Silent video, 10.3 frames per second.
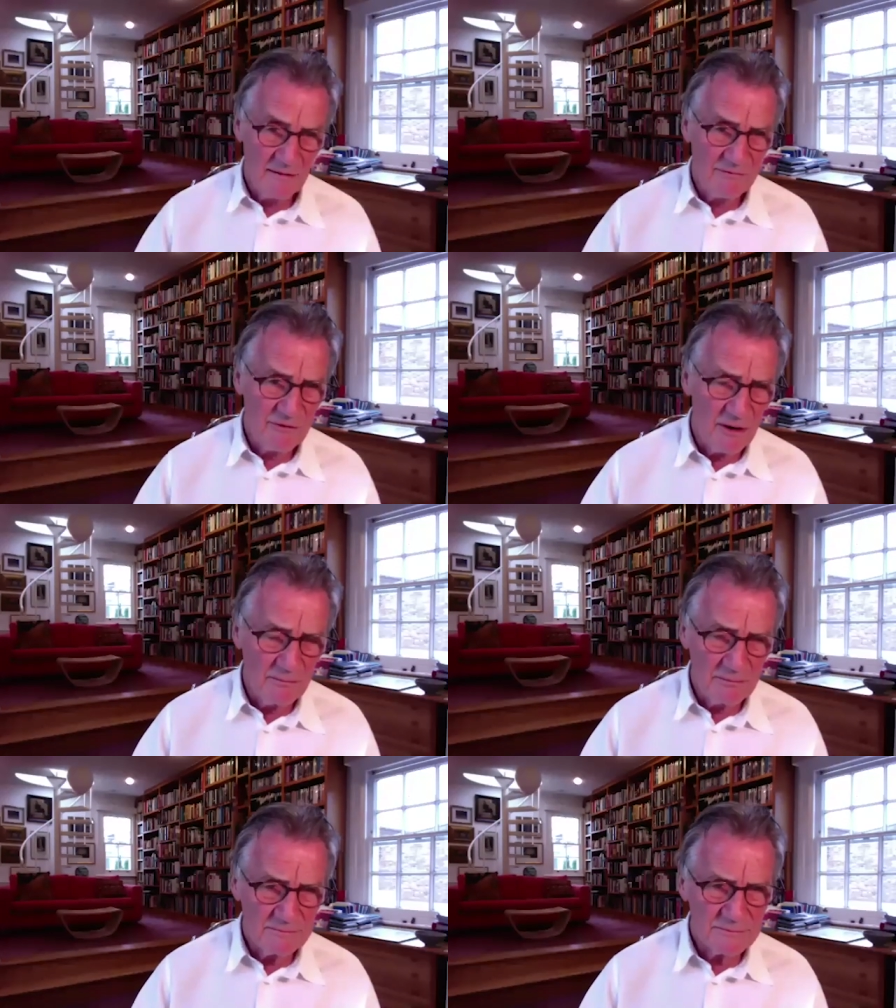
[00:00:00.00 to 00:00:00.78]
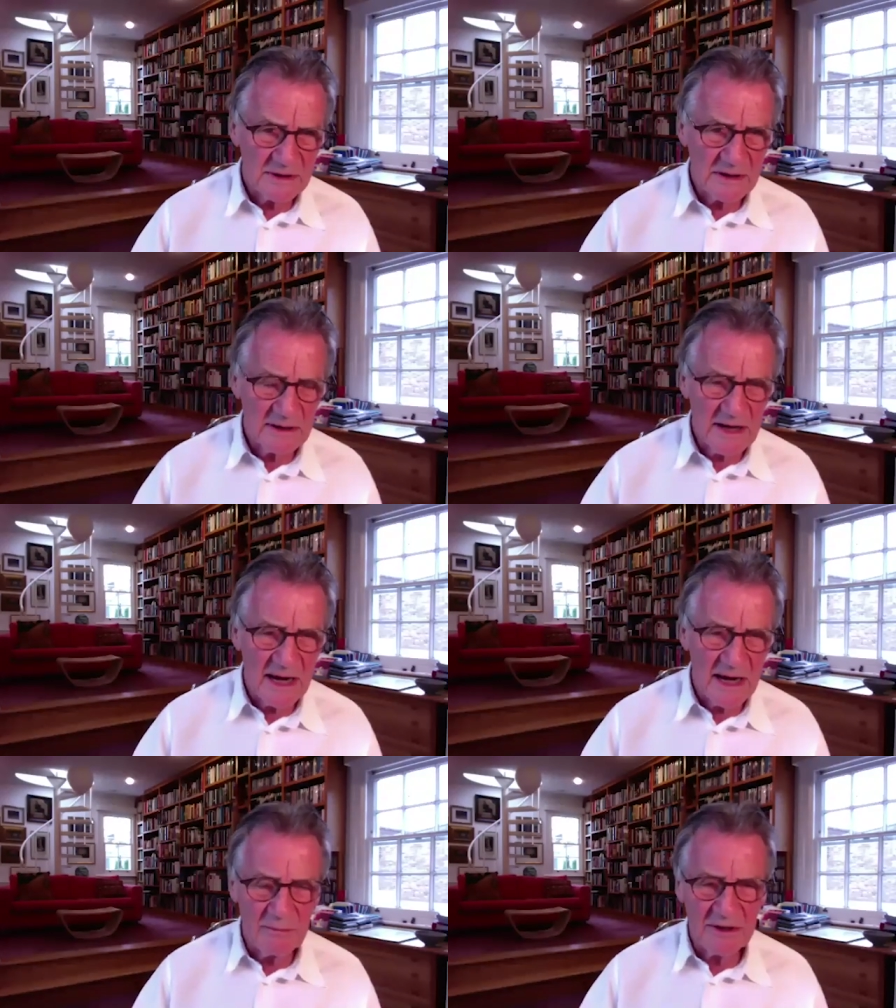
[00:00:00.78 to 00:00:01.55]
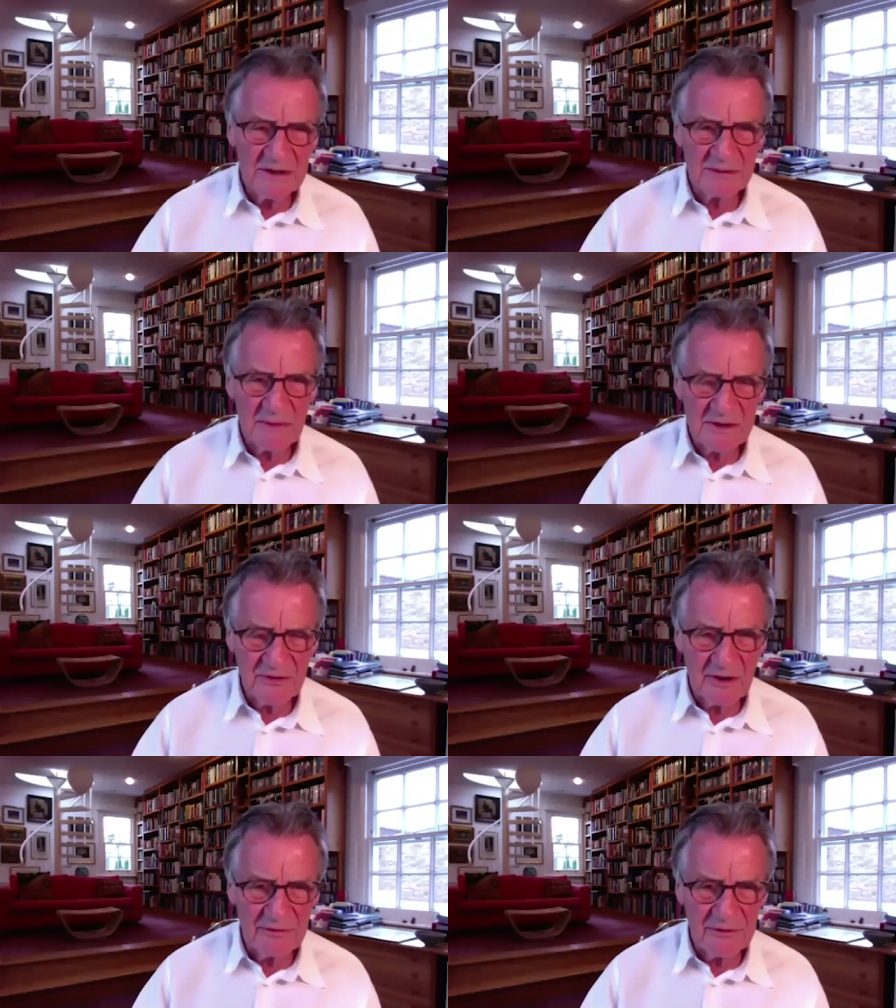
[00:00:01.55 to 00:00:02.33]
from uh, Cambridge, and
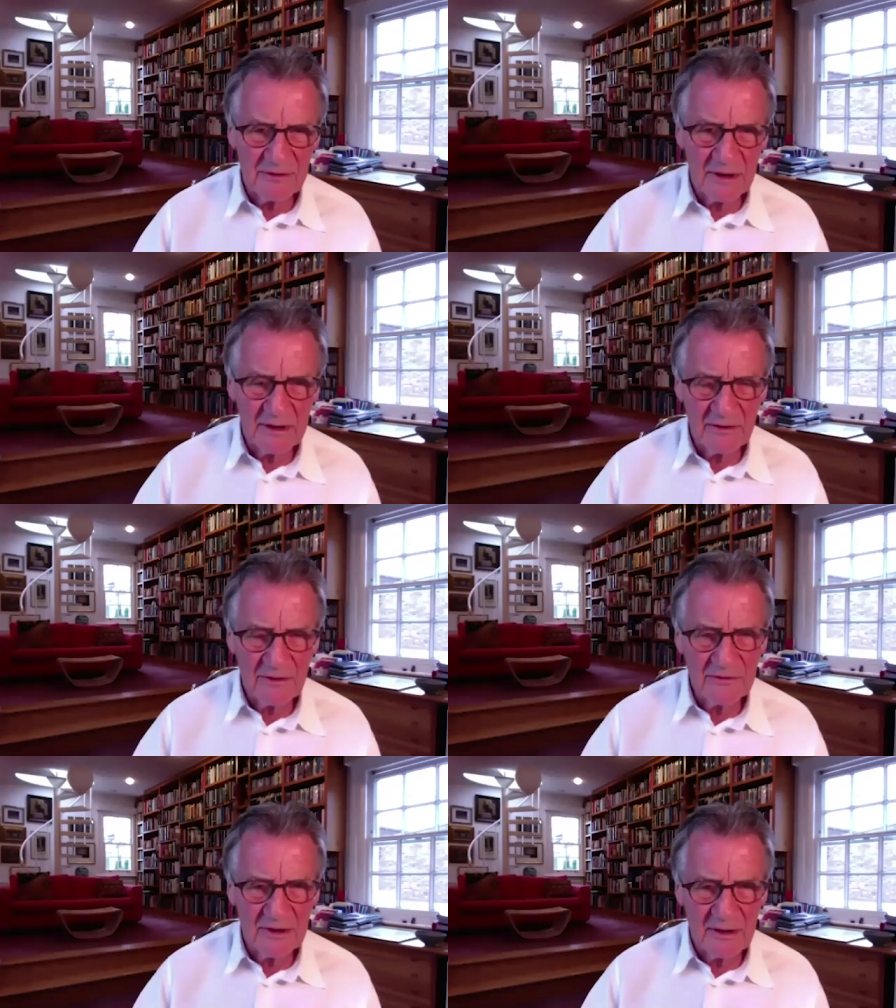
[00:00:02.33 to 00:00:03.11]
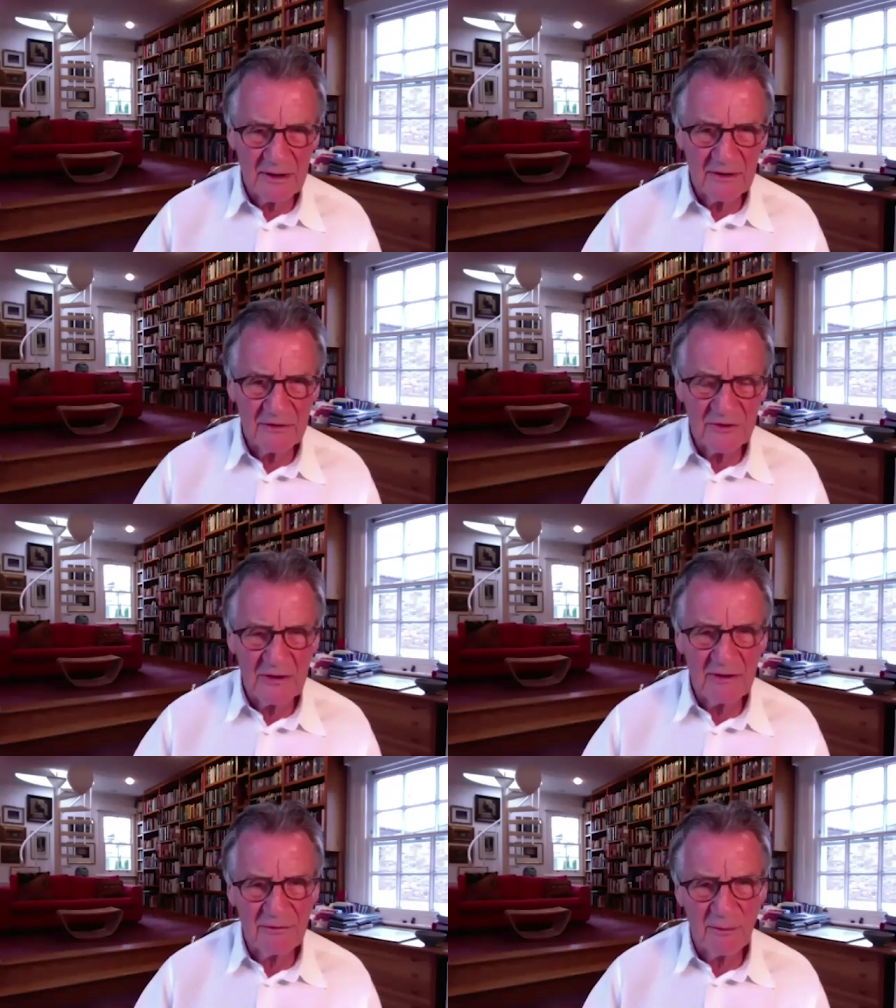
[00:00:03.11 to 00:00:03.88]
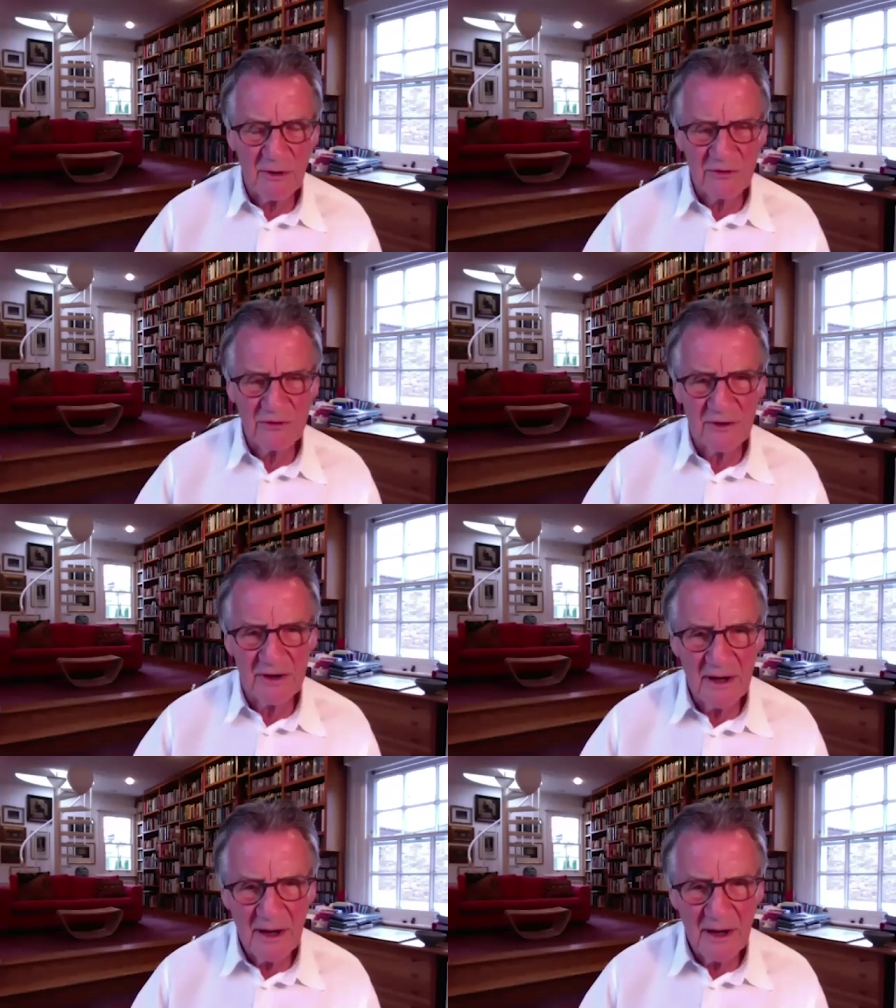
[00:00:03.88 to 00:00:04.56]
myself and, and, uh, and Terry from Oxford.